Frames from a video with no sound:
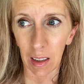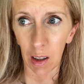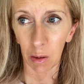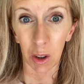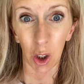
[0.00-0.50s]

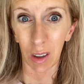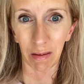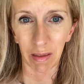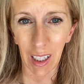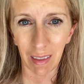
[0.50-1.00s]
should
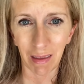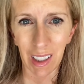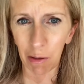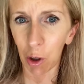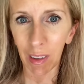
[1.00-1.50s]
have done
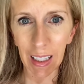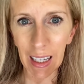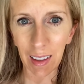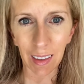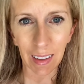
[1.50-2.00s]

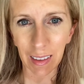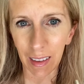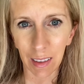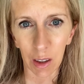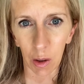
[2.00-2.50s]
differently.
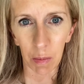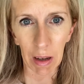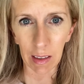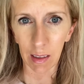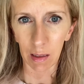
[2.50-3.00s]
The
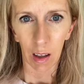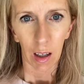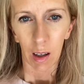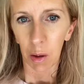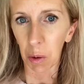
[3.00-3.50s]
meds
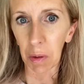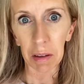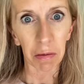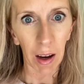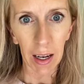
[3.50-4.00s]
are going
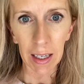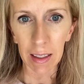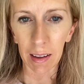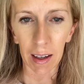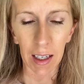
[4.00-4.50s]

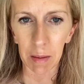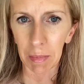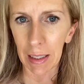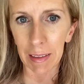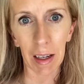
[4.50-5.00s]
fine.
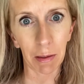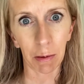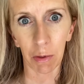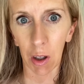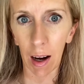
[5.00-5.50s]
I
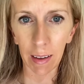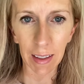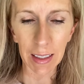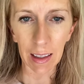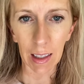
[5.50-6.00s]
haven't forgotten
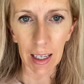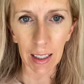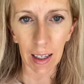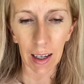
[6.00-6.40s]
anything.